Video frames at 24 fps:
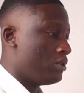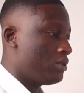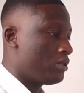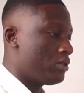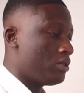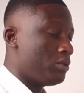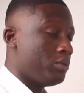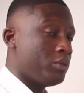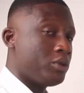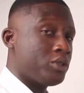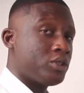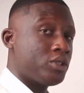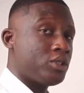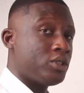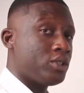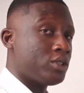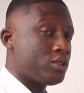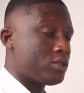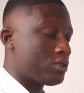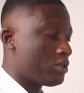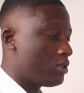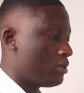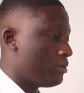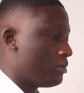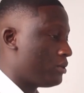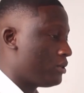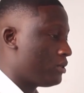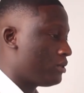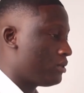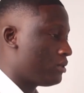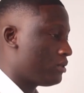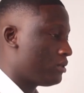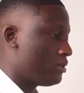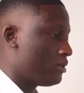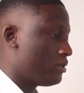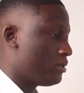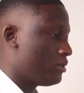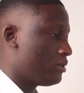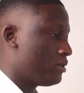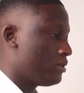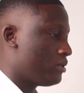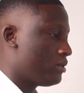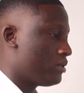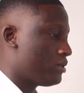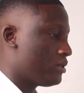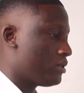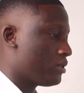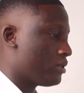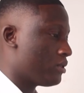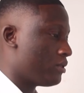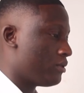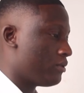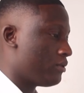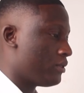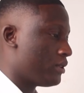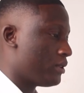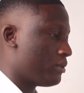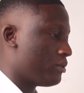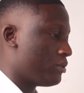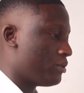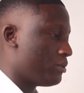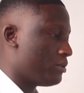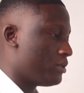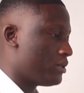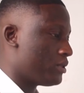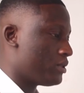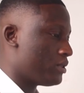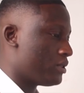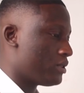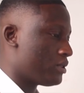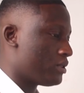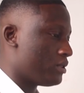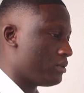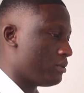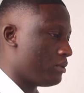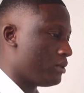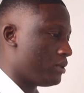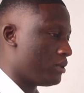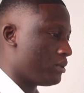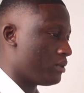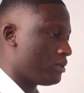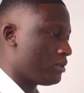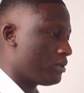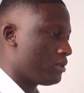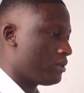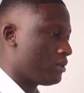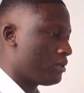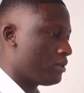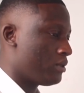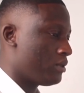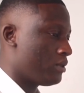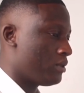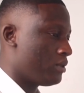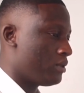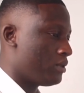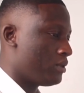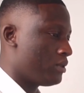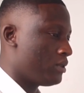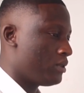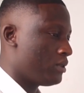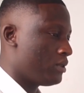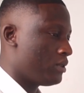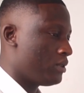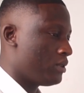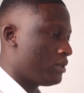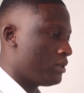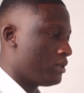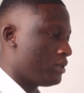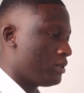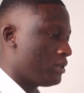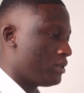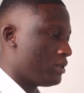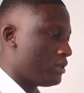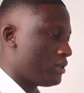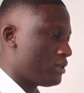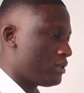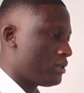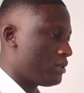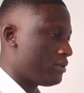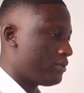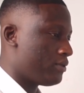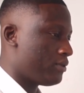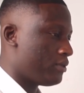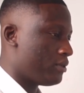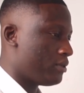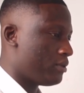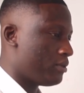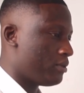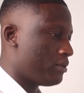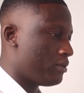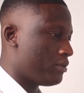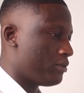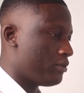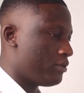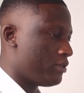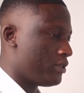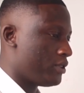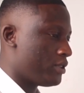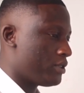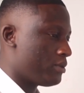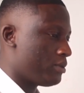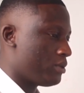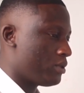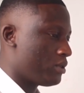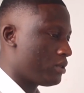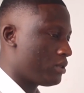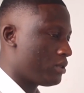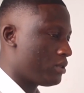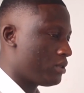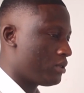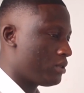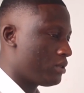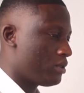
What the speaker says: The message is coming to confirm your business email. This is from Facebook.